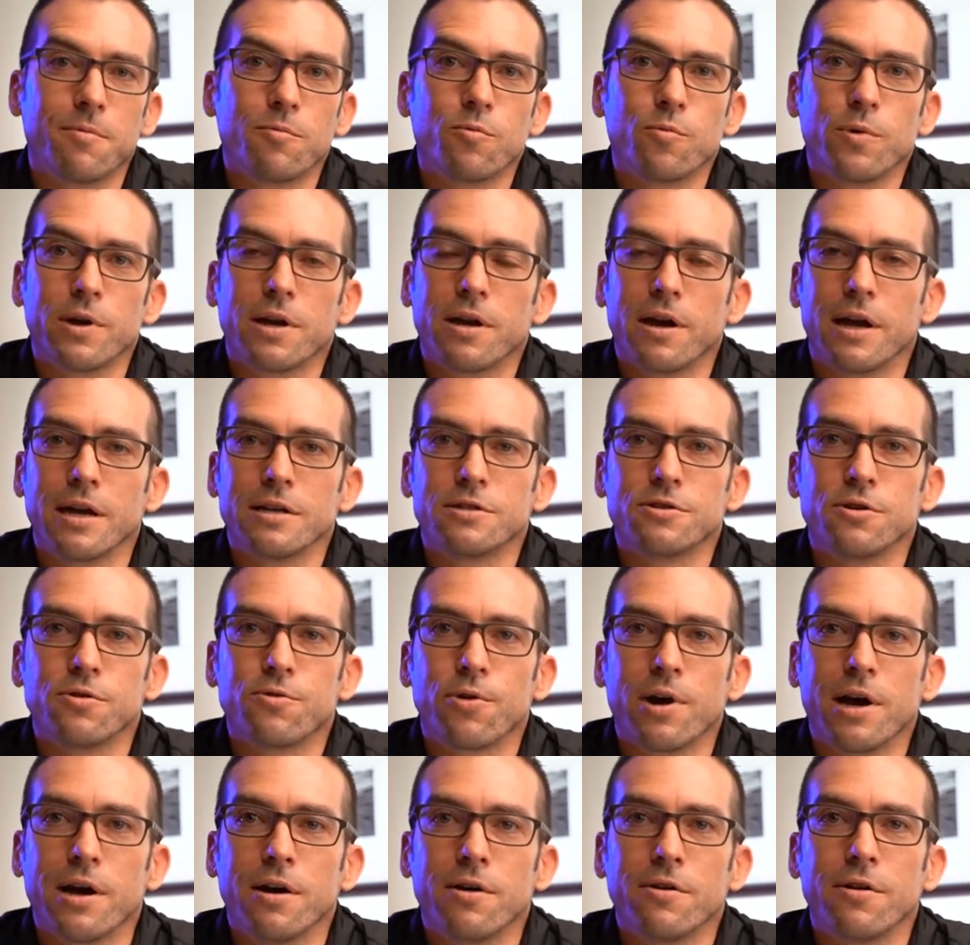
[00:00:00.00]
We're going to
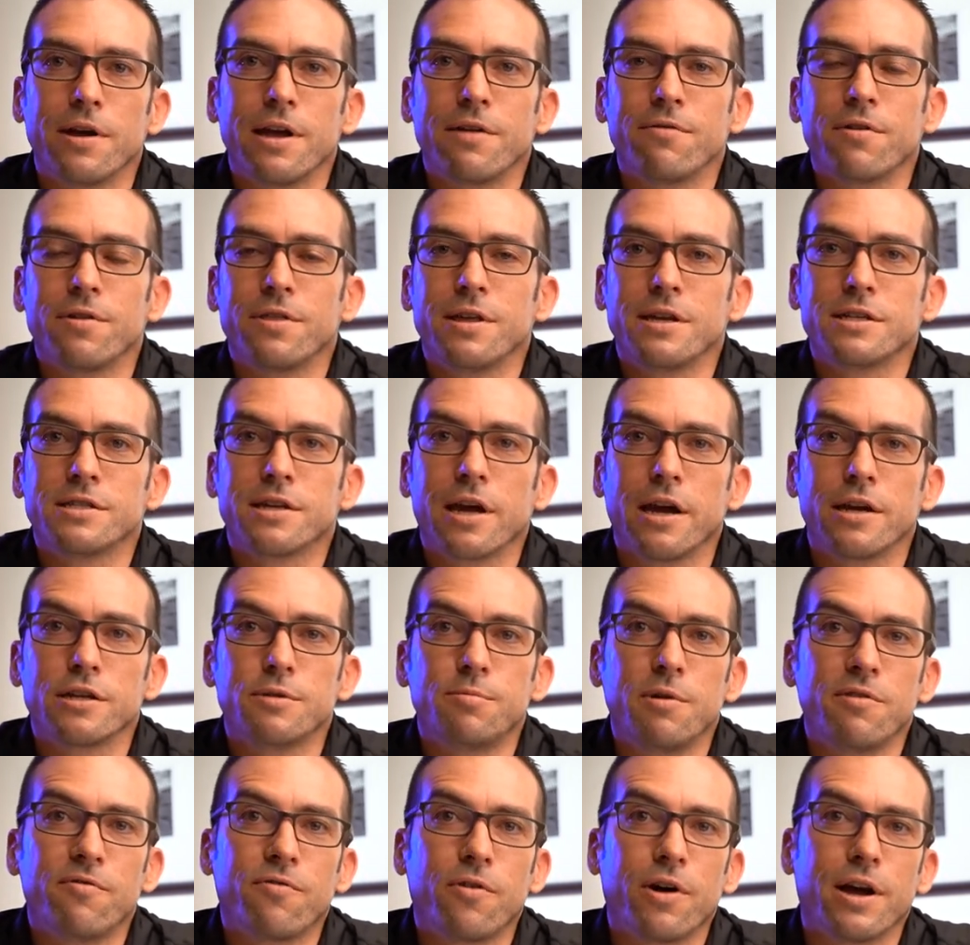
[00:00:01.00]
grow, everything's going to
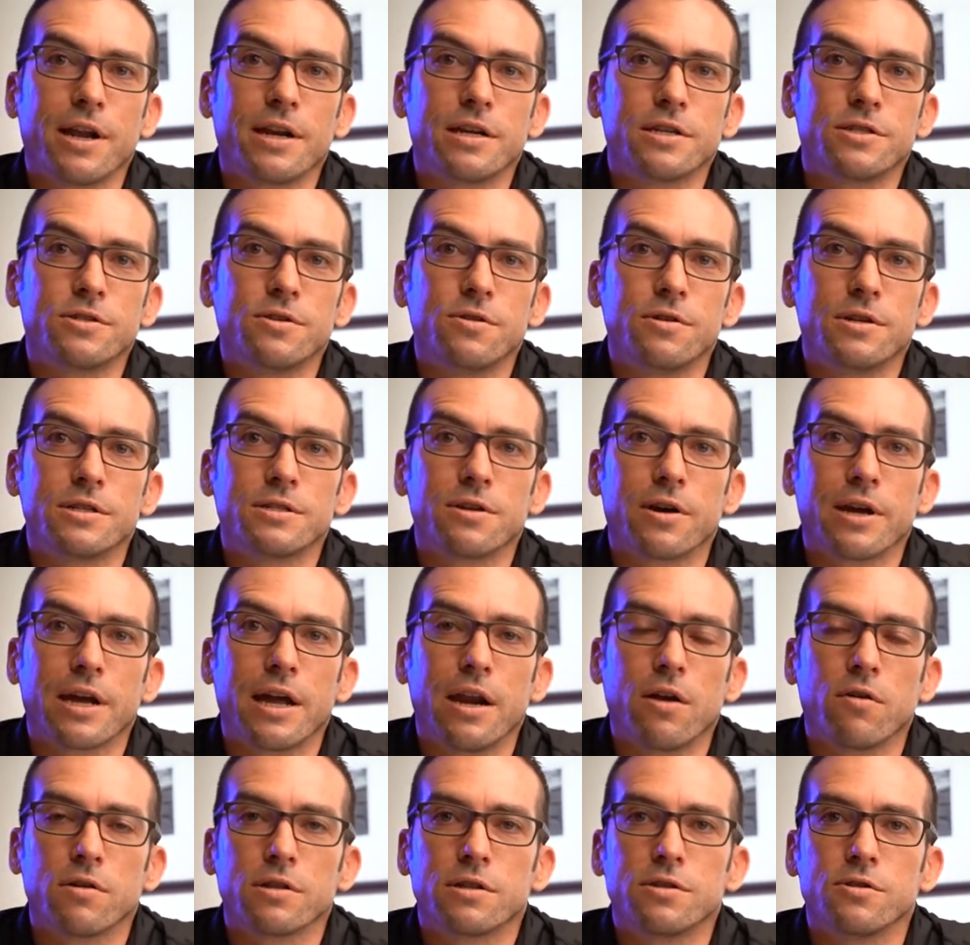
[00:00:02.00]
be fine as soon as I
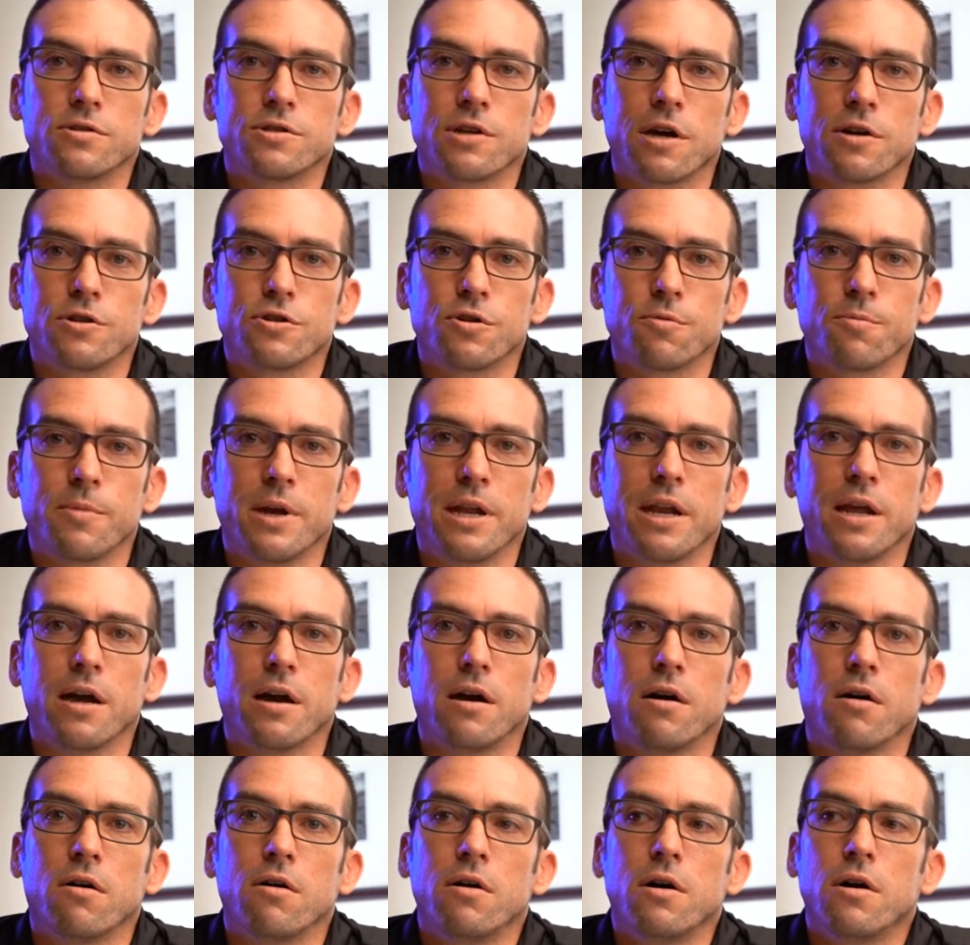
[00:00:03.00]
get onto social
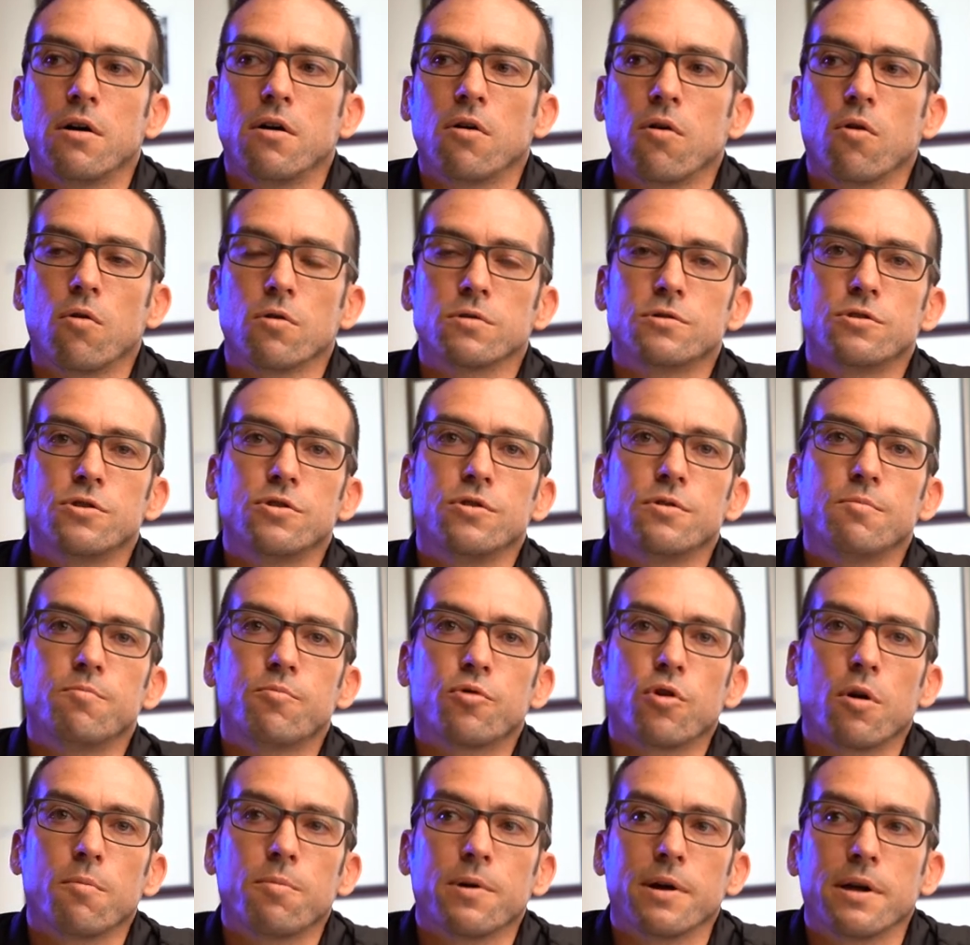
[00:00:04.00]
media or do
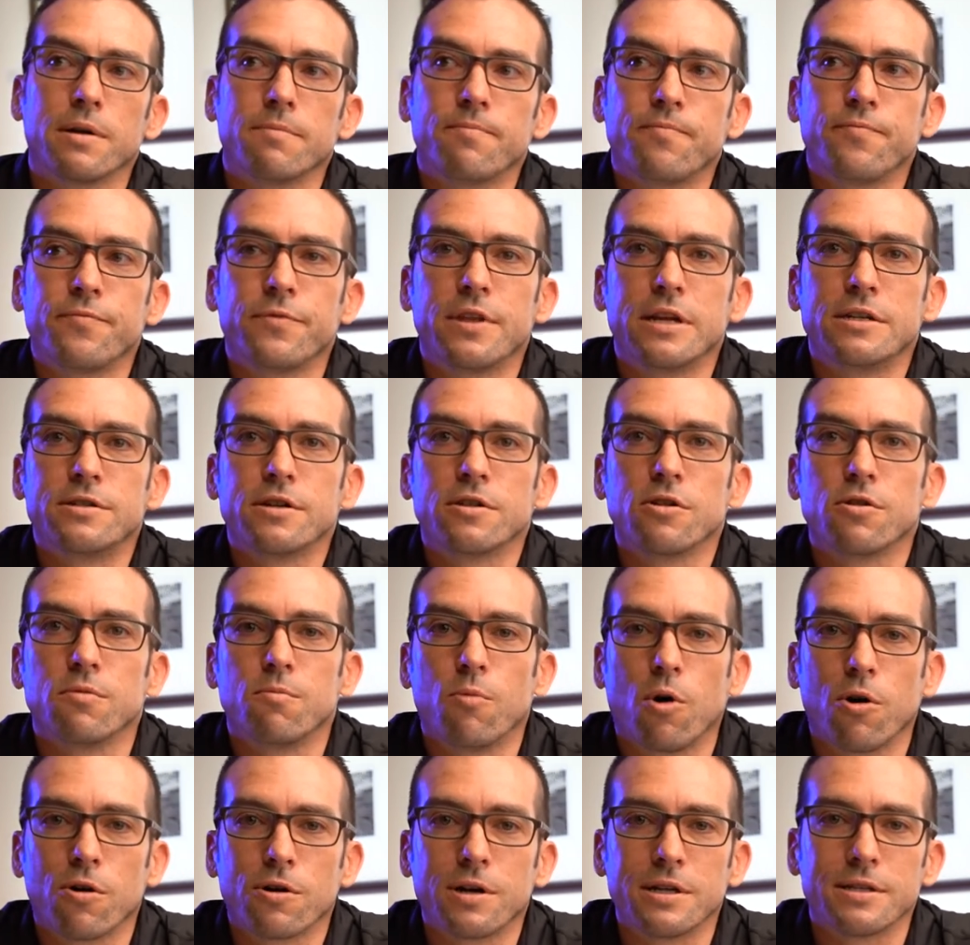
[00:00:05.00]
proper digital
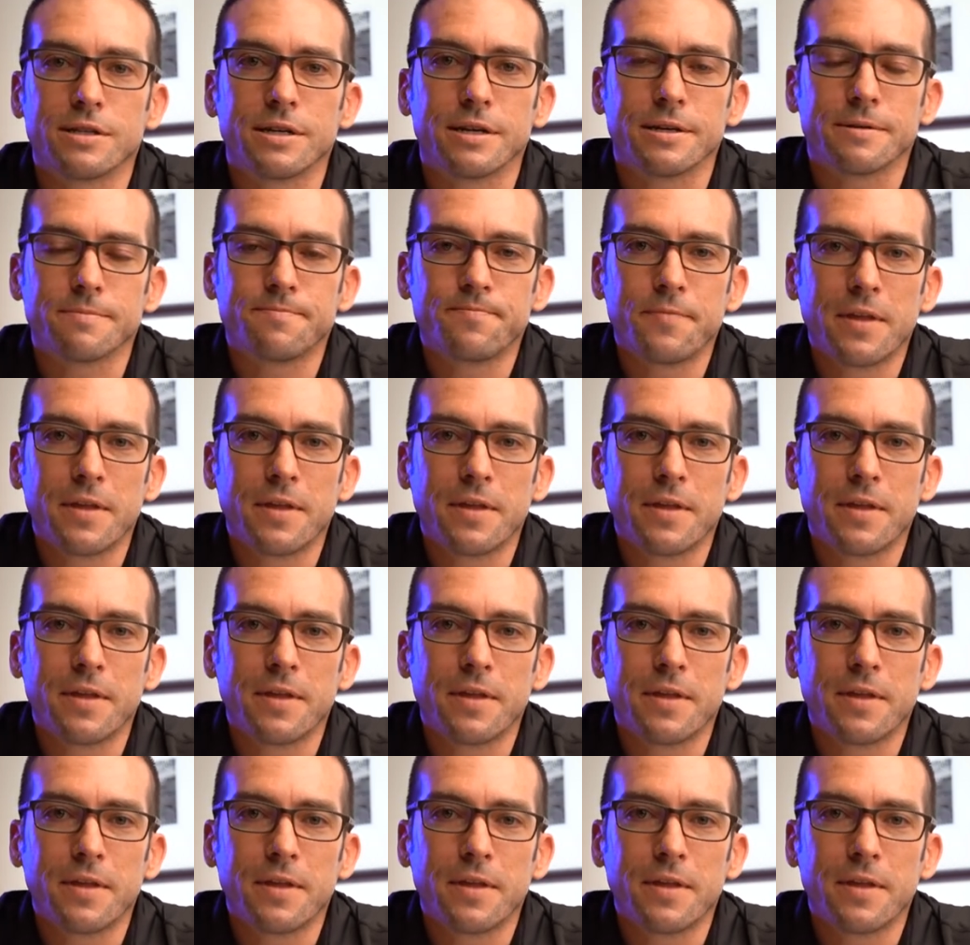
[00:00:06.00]
marketing.